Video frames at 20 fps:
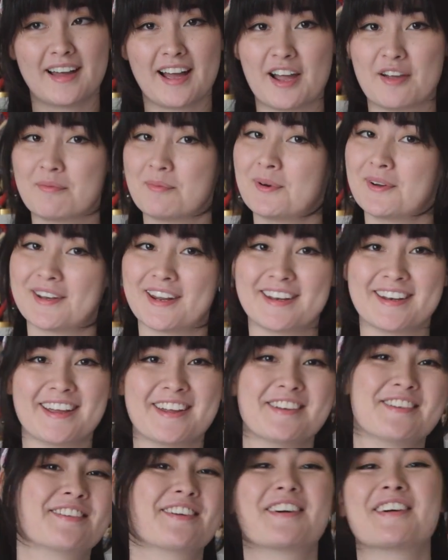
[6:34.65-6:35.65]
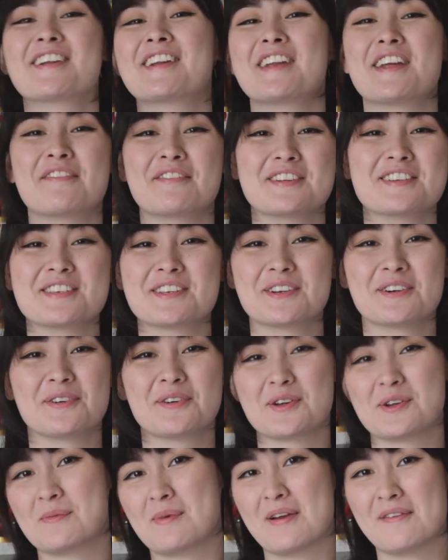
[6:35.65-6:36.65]
I put an Android in every single
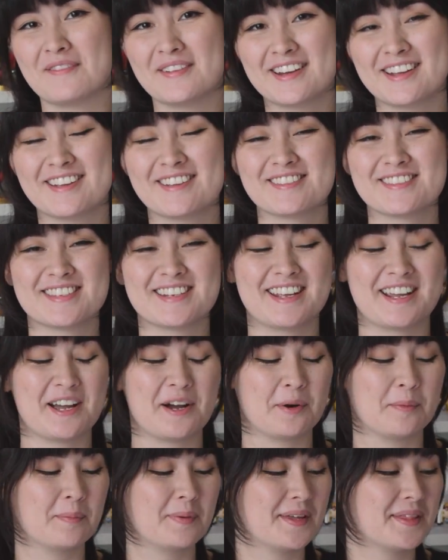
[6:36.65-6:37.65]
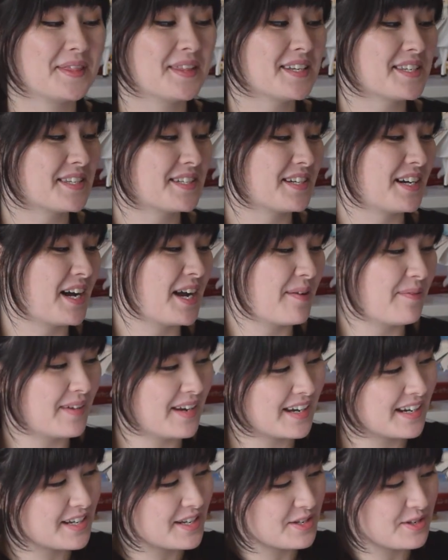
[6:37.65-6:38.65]
one of my videos now, but this time
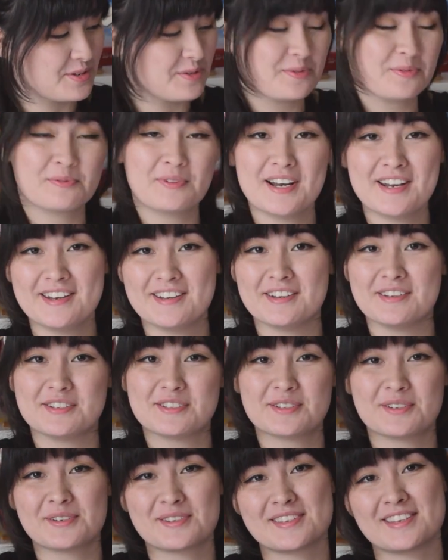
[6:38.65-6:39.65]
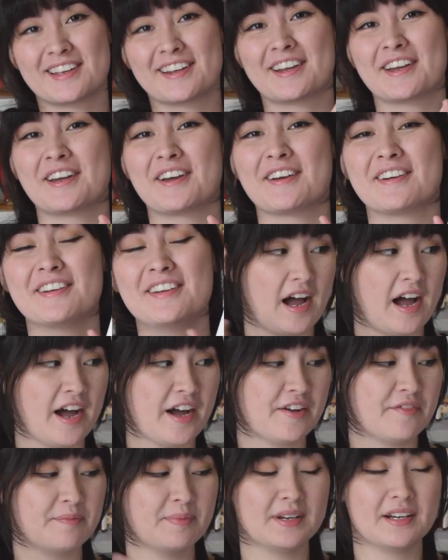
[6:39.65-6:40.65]
it is Rin Tosaka.
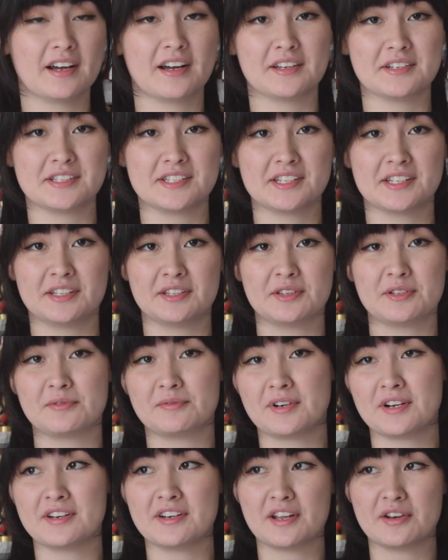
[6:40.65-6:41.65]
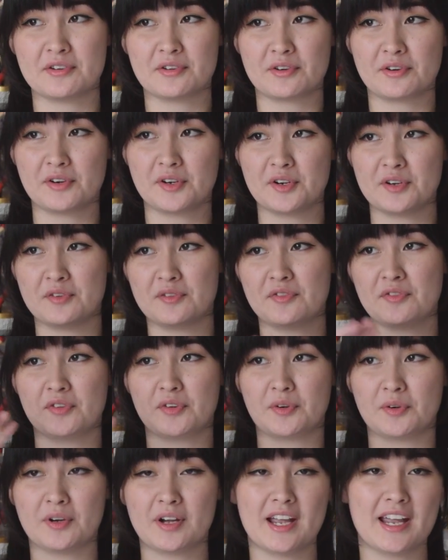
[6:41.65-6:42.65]
I've been hunting the Rin Android
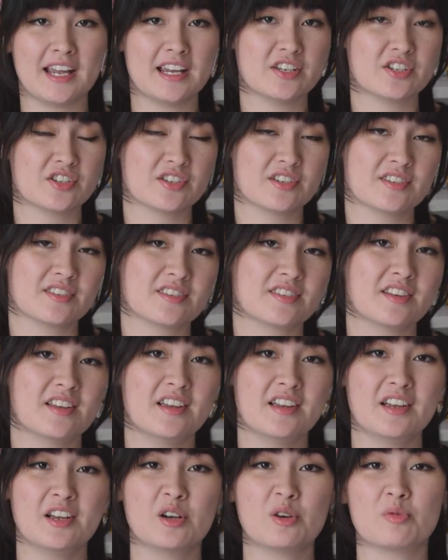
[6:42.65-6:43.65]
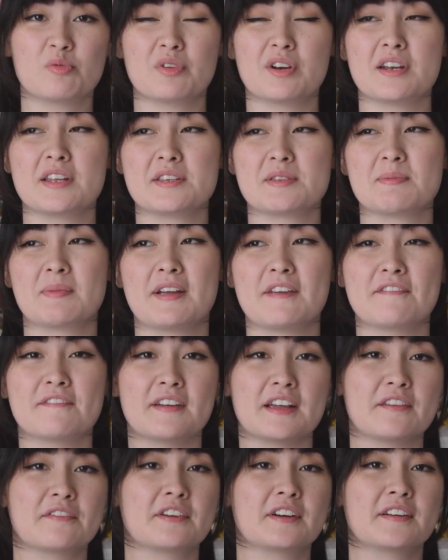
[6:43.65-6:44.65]
for ages. Rin is my
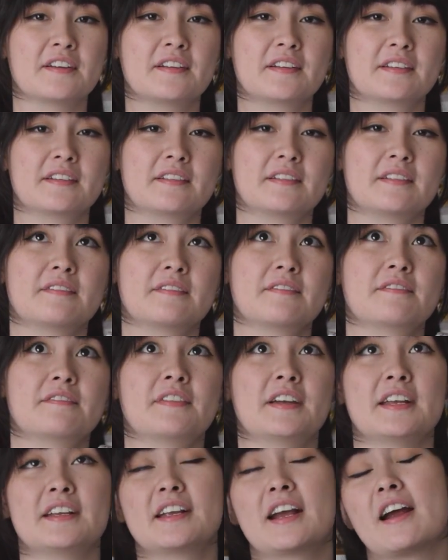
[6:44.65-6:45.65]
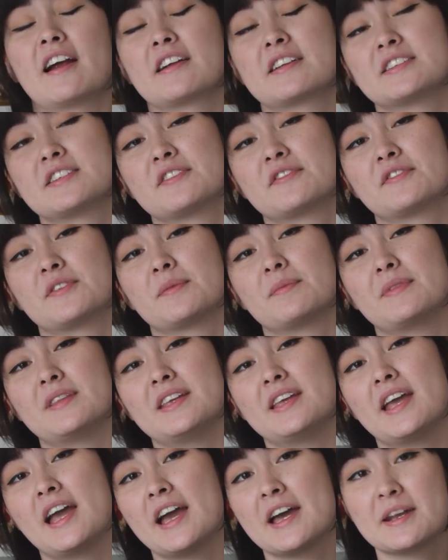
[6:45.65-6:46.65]
favorite Fate character from
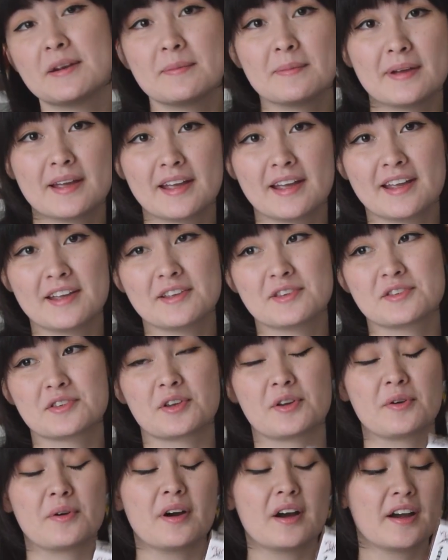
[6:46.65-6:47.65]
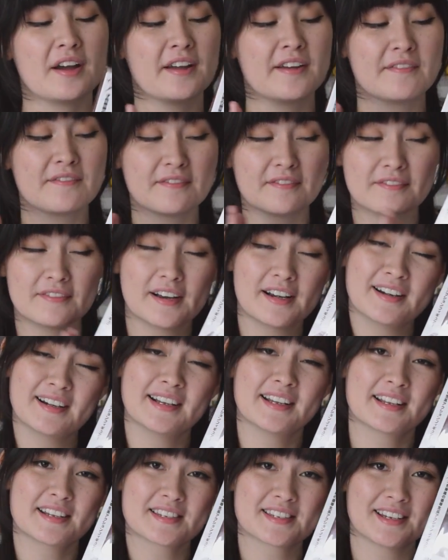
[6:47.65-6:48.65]
the anime, so I'm
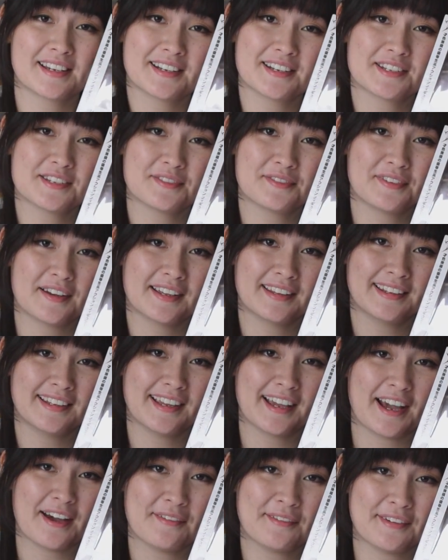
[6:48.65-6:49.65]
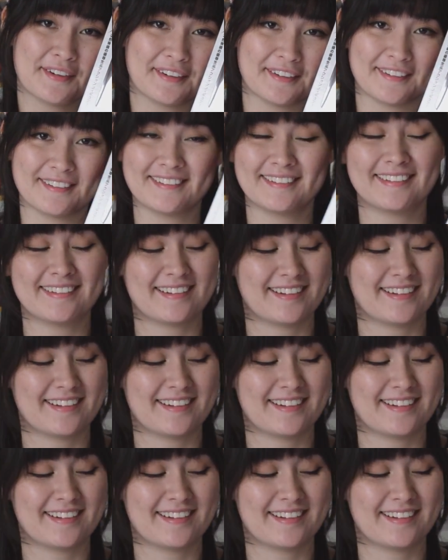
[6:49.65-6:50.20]
very excited to finally have her.